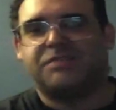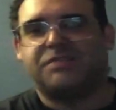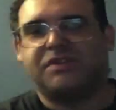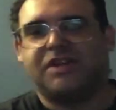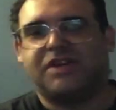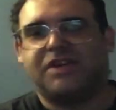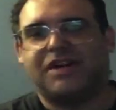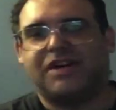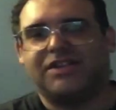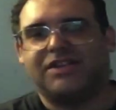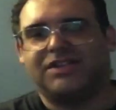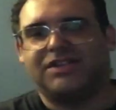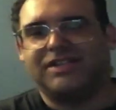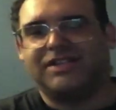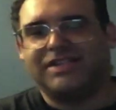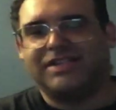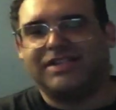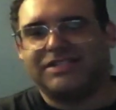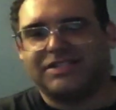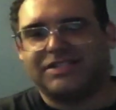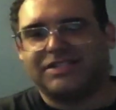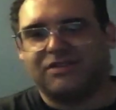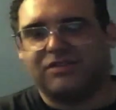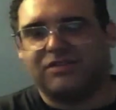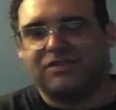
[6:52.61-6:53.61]
but not
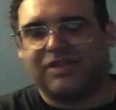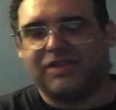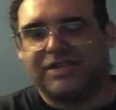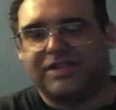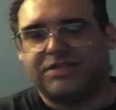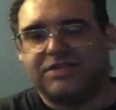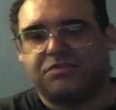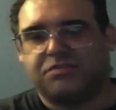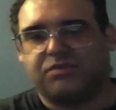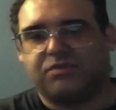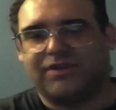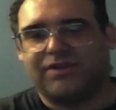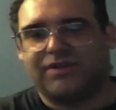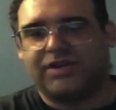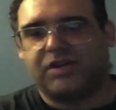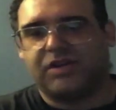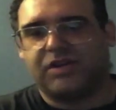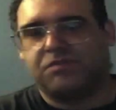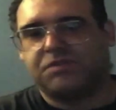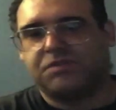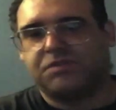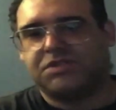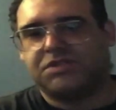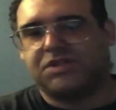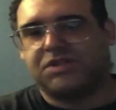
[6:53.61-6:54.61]
least, I would like to bring
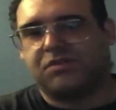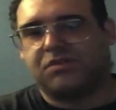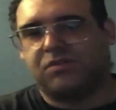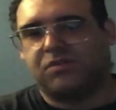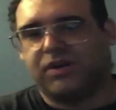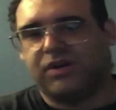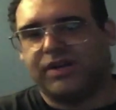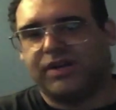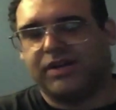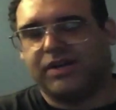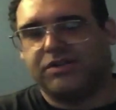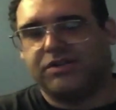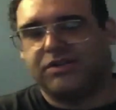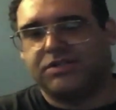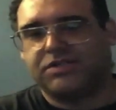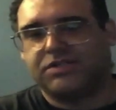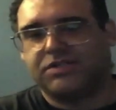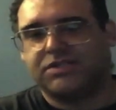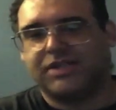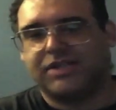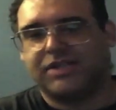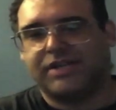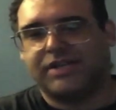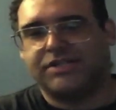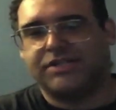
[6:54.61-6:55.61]
up someone else
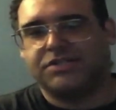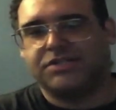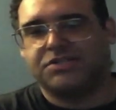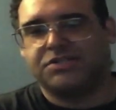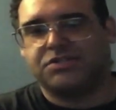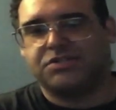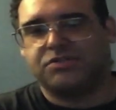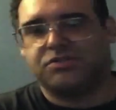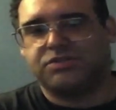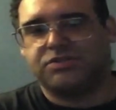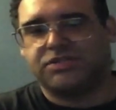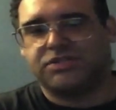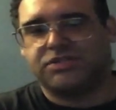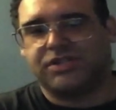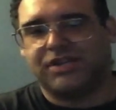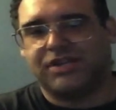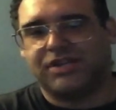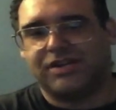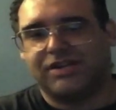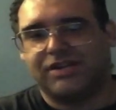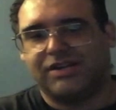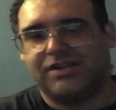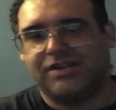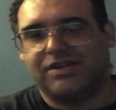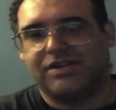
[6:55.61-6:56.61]
that is
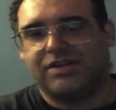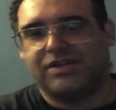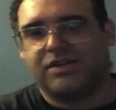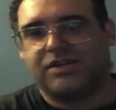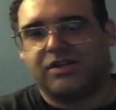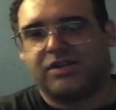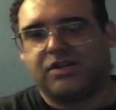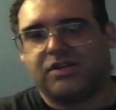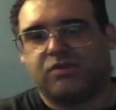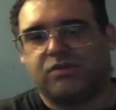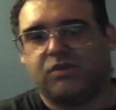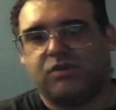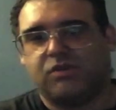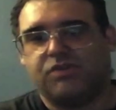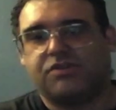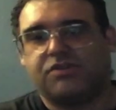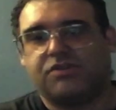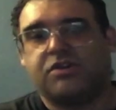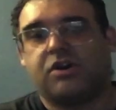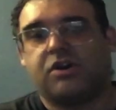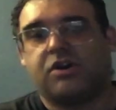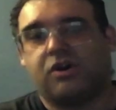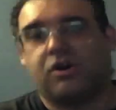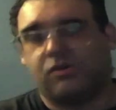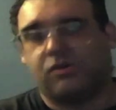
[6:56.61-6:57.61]
associated with
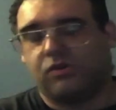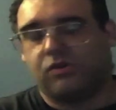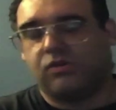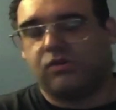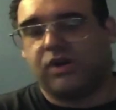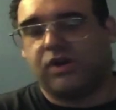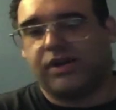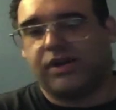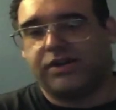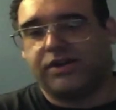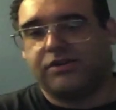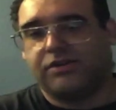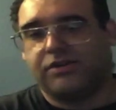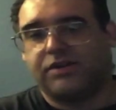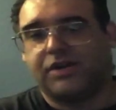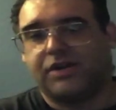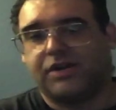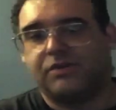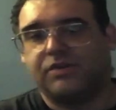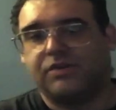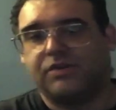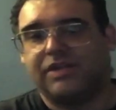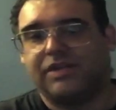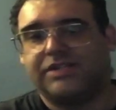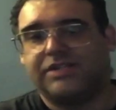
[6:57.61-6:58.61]
Carl Reiner. I
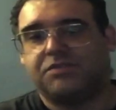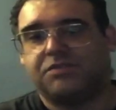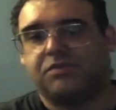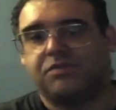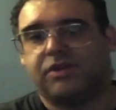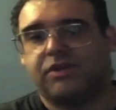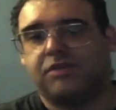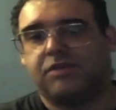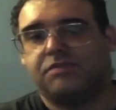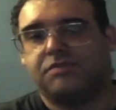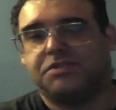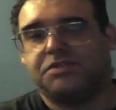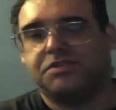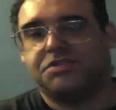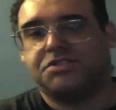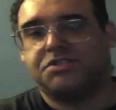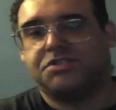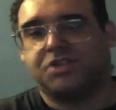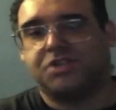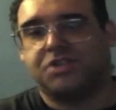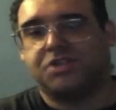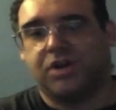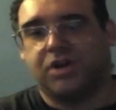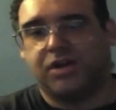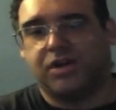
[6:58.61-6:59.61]
would like to bring up his
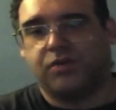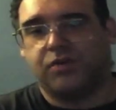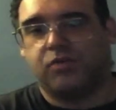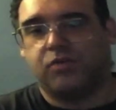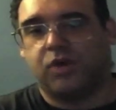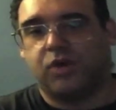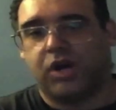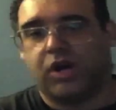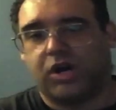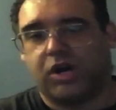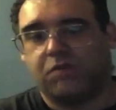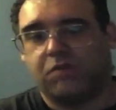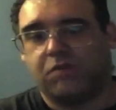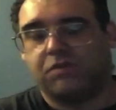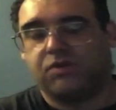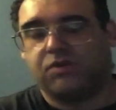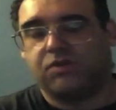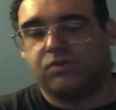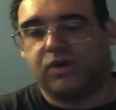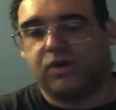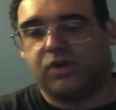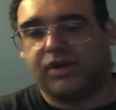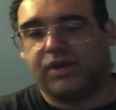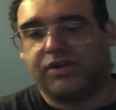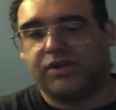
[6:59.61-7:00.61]
son, Rob
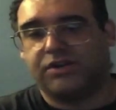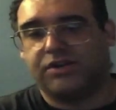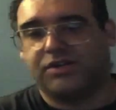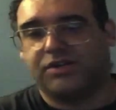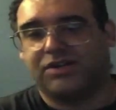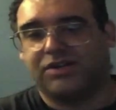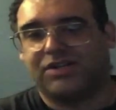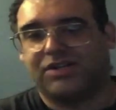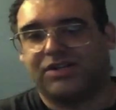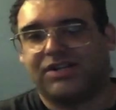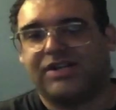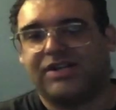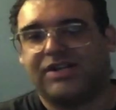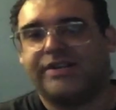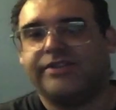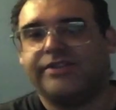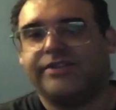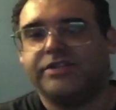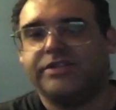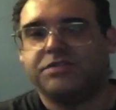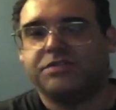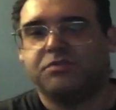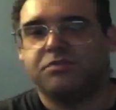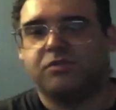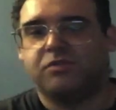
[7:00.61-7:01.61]
Reiner.
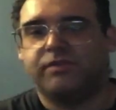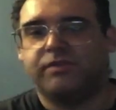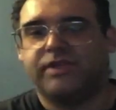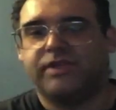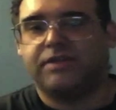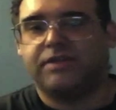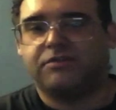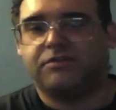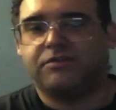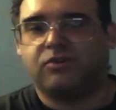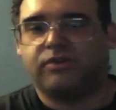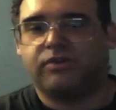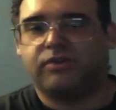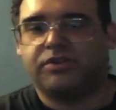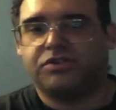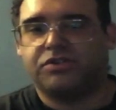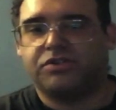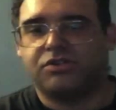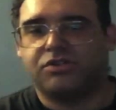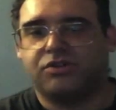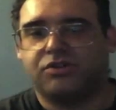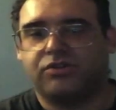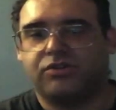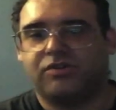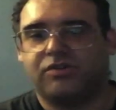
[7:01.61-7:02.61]
This movie going to
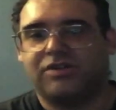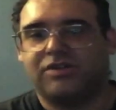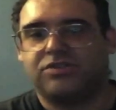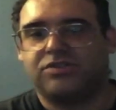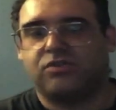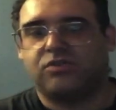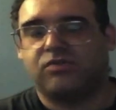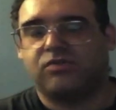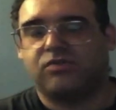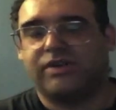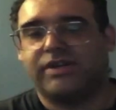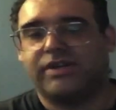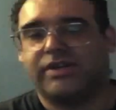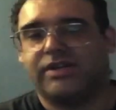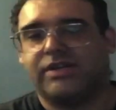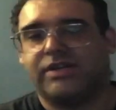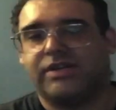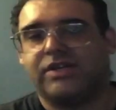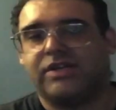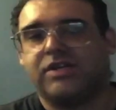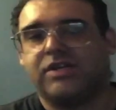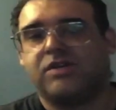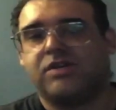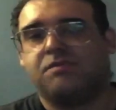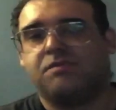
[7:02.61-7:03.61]
show you has already
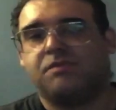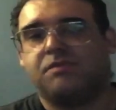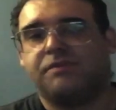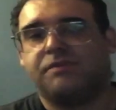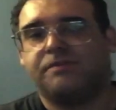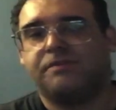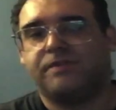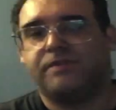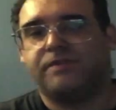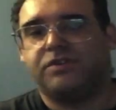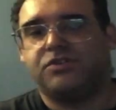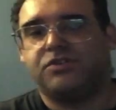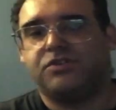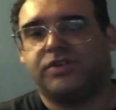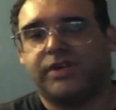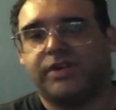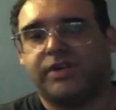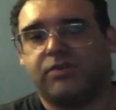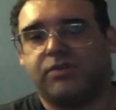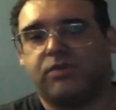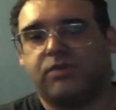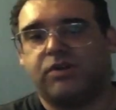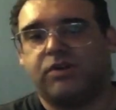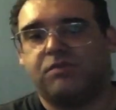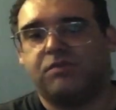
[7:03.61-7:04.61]
been featured at
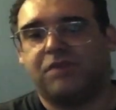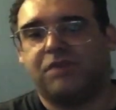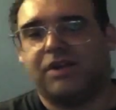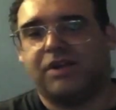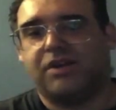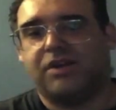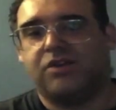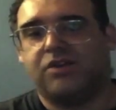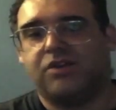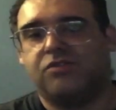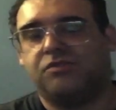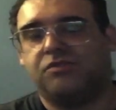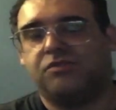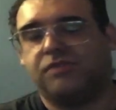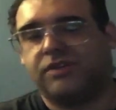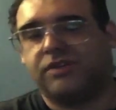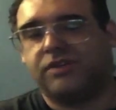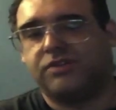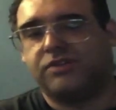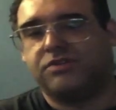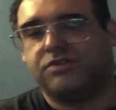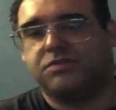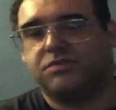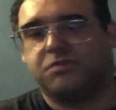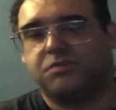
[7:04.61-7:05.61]
one of my other
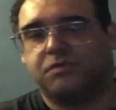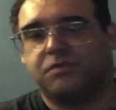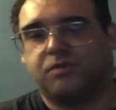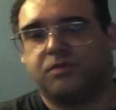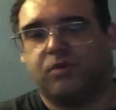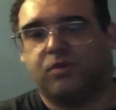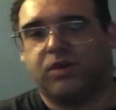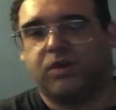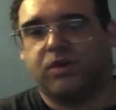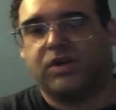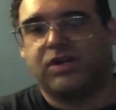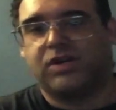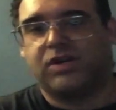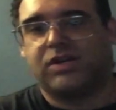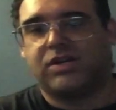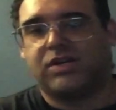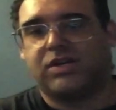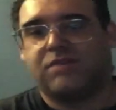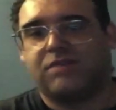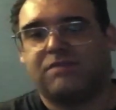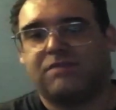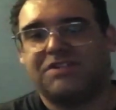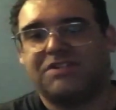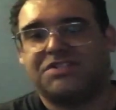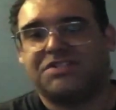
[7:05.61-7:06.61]
videos before,
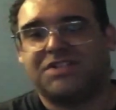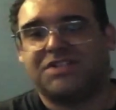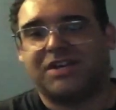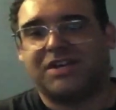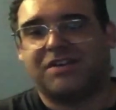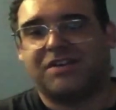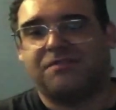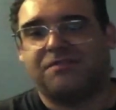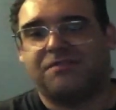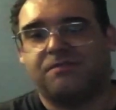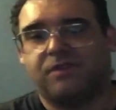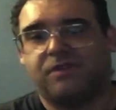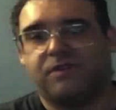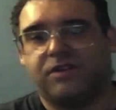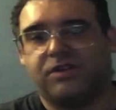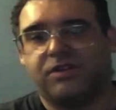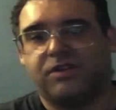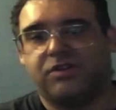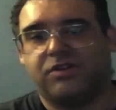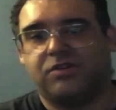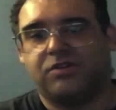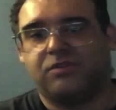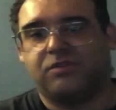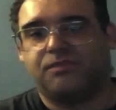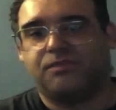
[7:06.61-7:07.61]
my second
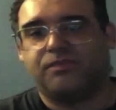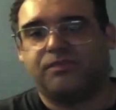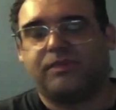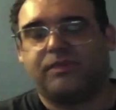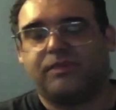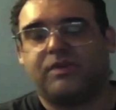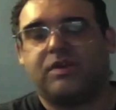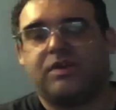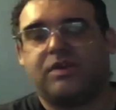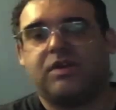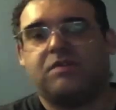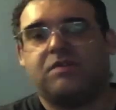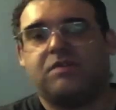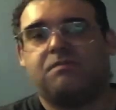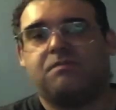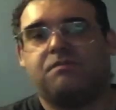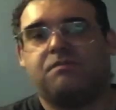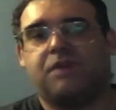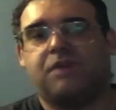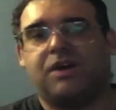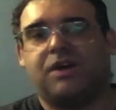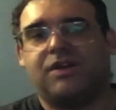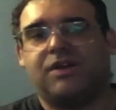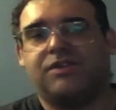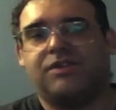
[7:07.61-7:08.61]
video.
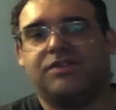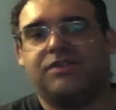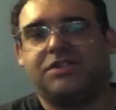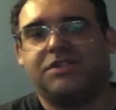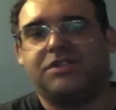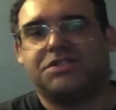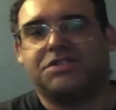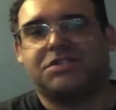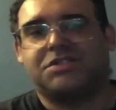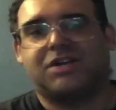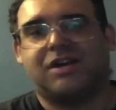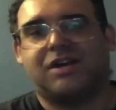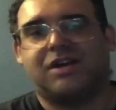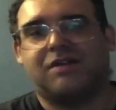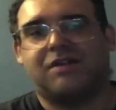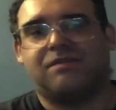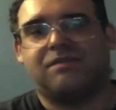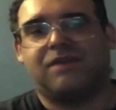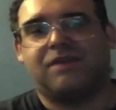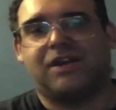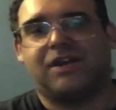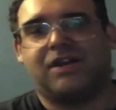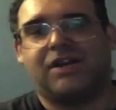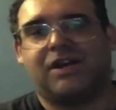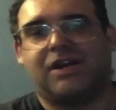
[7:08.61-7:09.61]
But this time
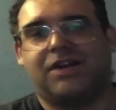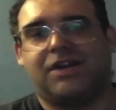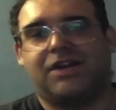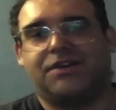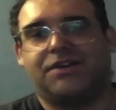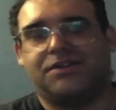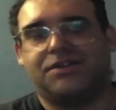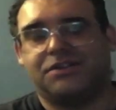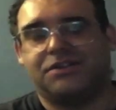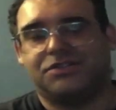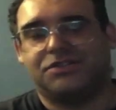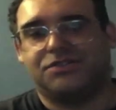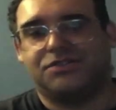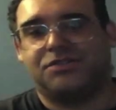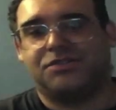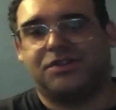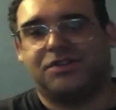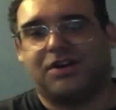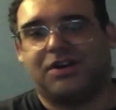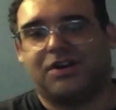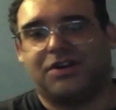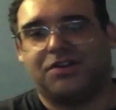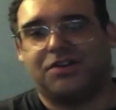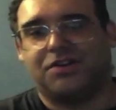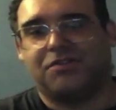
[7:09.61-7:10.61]
I got an additional
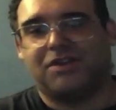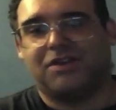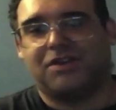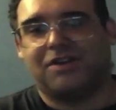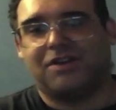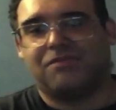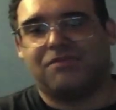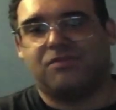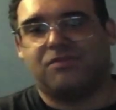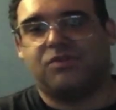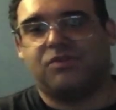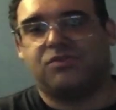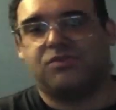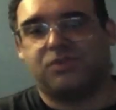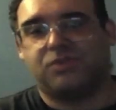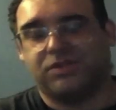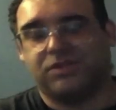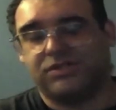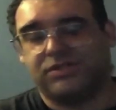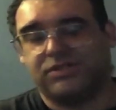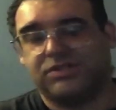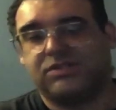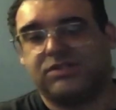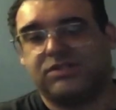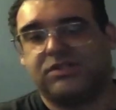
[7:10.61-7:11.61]
autograph, which
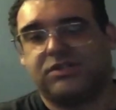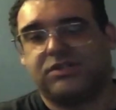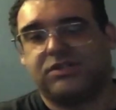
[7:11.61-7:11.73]
was